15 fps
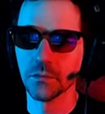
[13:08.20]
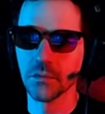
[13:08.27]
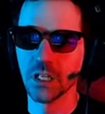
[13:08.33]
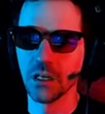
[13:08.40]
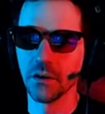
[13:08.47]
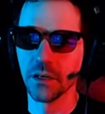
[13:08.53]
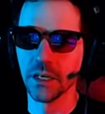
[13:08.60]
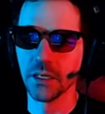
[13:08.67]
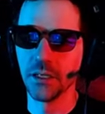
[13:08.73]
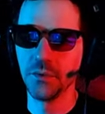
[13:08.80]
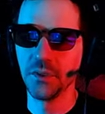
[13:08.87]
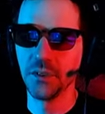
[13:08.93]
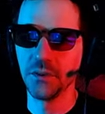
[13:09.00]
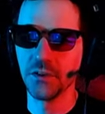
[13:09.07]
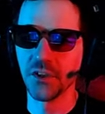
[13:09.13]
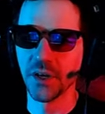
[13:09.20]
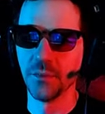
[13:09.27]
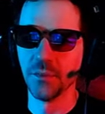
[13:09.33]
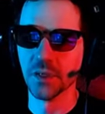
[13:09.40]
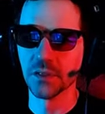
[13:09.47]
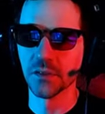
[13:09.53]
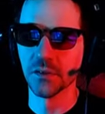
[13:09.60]
Alright, hit him with Gem
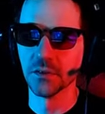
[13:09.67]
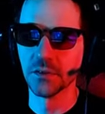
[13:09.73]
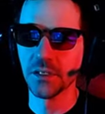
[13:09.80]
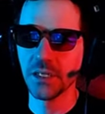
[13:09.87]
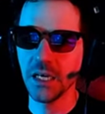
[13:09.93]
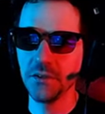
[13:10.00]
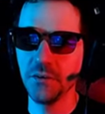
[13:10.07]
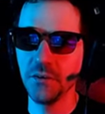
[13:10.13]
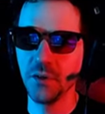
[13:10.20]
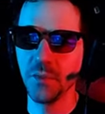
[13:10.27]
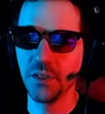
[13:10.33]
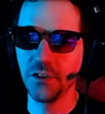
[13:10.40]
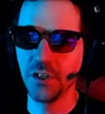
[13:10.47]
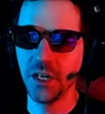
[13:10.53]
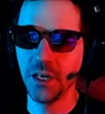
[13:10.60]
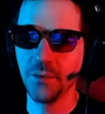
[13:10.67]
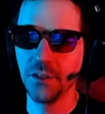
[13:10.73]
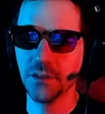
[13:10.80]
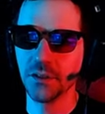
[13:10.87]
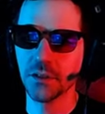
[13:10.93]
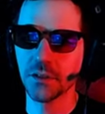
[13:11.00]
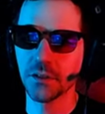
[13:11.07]
Missile. Did that do a bunch of damage?
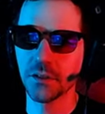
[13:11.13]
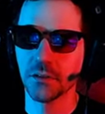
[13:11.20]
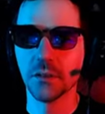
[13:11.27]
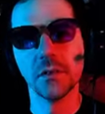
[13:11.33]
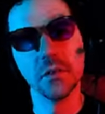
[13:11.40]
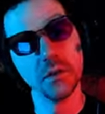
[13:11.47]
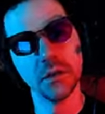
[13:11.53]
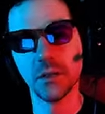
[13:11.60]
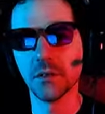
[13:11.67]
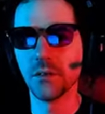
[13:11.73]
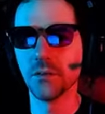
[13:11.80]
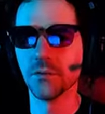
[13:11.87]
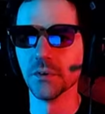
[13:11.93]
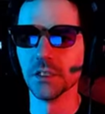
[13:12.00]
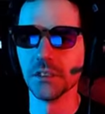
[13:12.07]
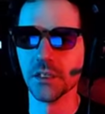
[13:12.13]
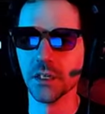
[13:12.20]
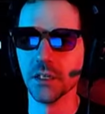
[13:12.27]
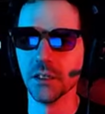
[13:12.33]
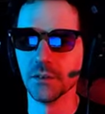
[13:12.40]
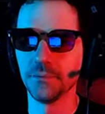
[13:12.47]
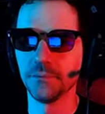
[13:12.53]
Couldn't really tell.